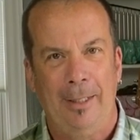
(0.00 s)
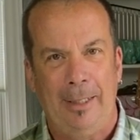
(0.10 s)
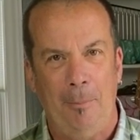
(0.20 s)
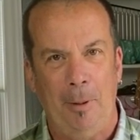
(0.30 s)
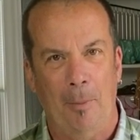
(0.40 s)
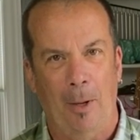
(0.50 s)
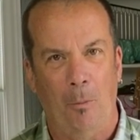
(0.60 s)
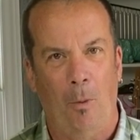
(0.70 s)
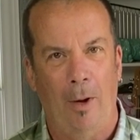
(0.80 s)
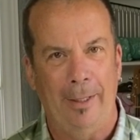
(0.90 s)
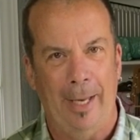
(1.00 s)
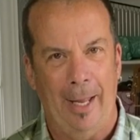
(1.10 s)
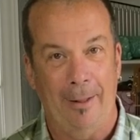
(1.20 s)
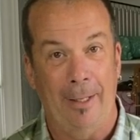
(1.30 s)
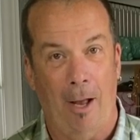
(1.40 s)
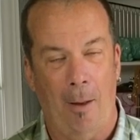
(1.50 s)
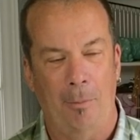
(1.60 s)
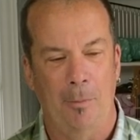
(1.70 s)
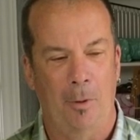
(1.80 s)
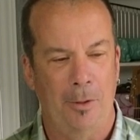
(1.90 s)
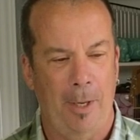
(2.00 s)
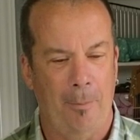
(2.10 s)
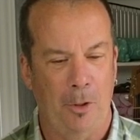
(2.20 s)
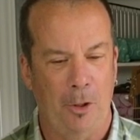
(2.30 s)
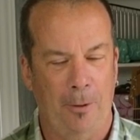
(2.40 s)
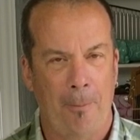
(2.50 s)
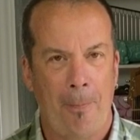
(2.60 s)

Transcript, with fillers: keeping my wine at the optimal temperature.